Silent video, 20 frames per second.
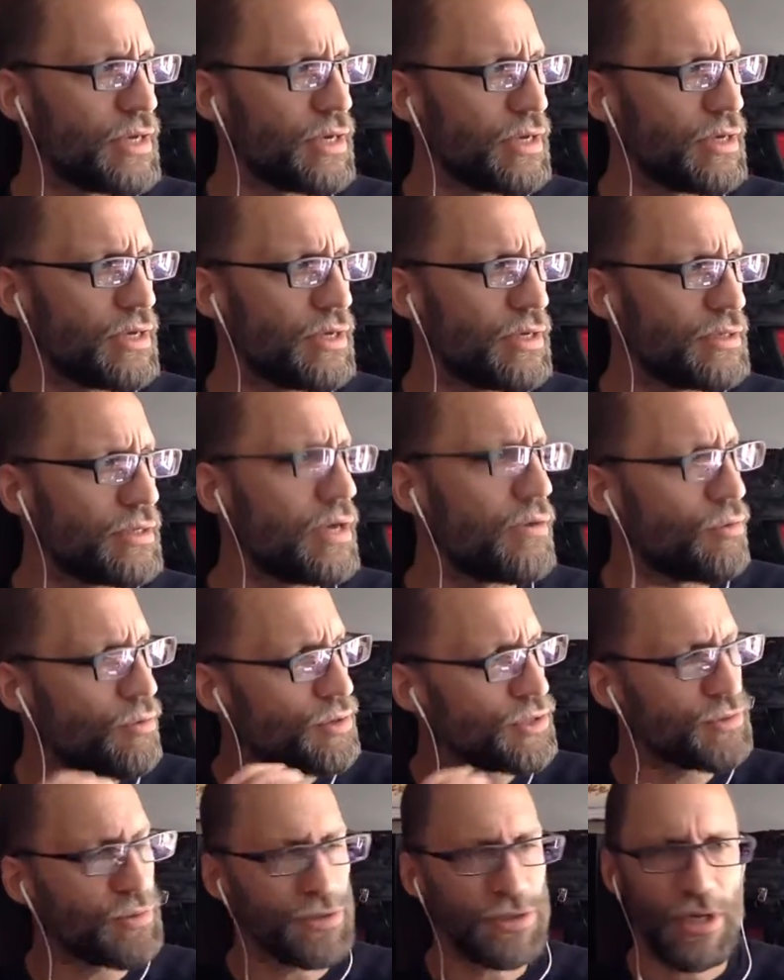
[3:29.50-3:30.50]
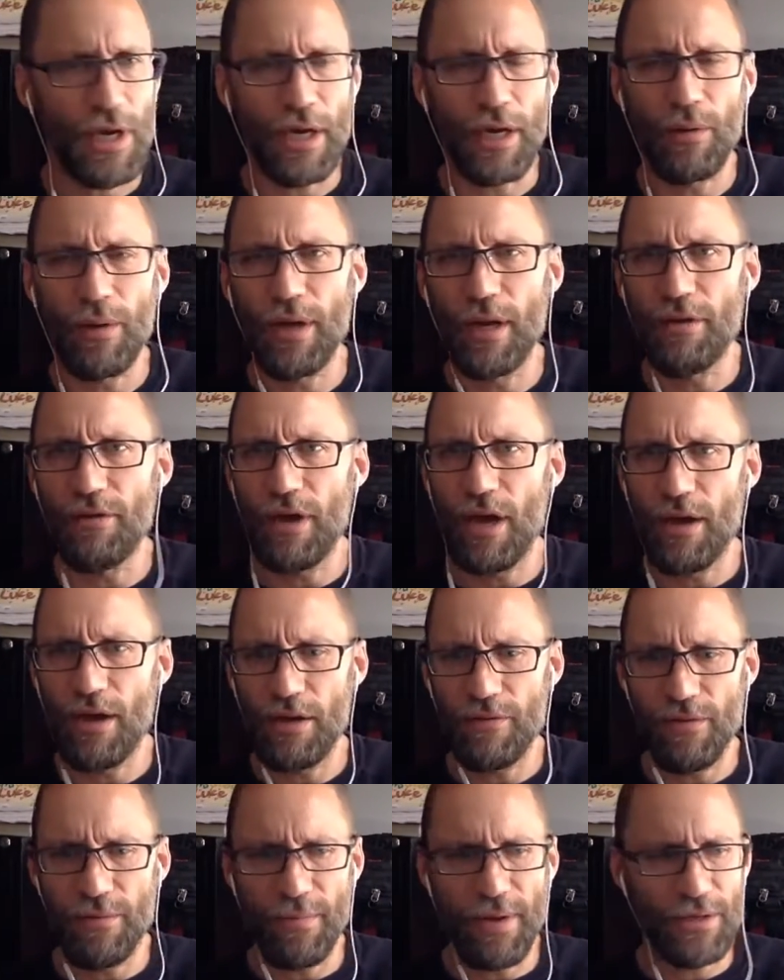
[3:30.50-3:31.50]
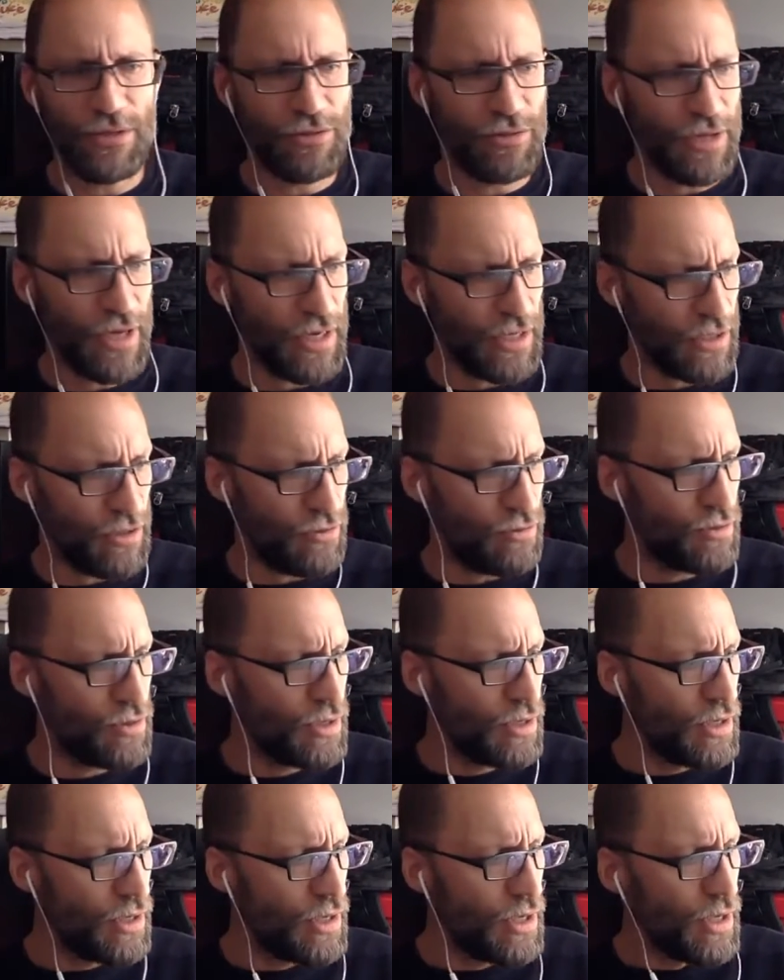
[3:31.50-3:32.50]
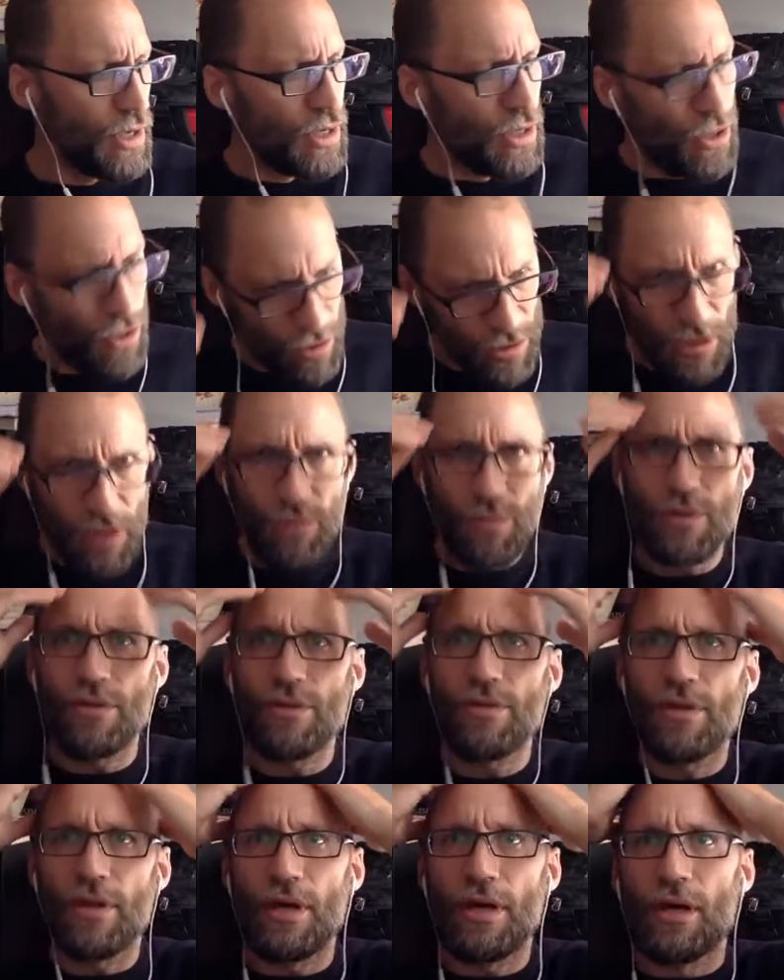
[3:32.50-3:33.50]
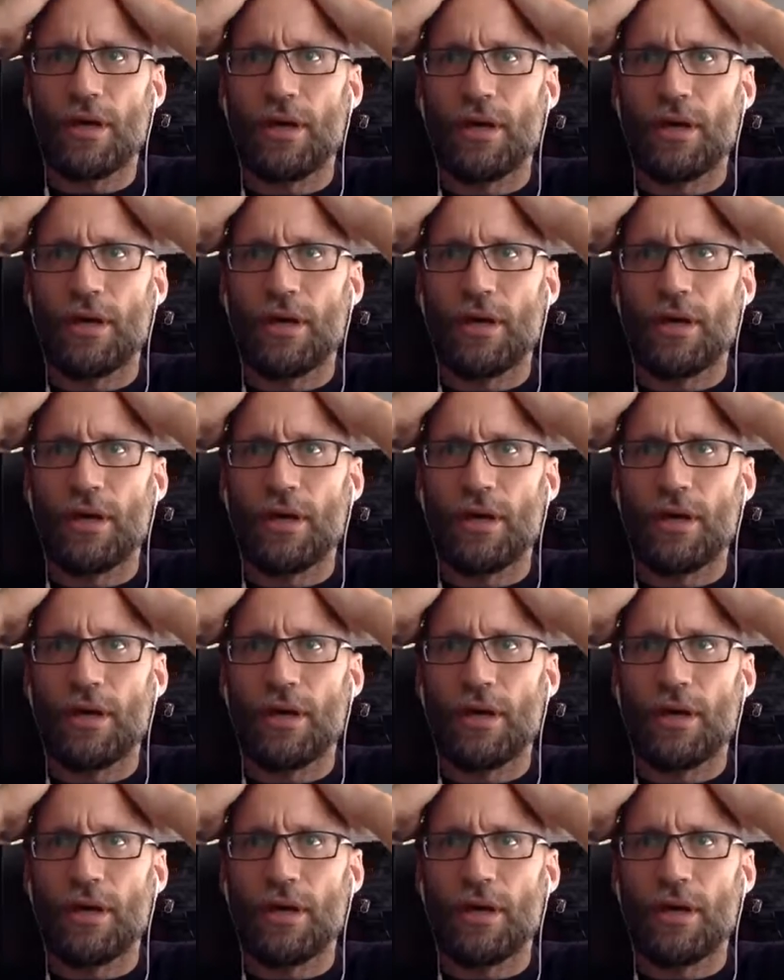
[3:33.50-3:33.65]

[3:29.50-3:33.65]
we're chatting away now. Event manager, getting you hooked up with Zizo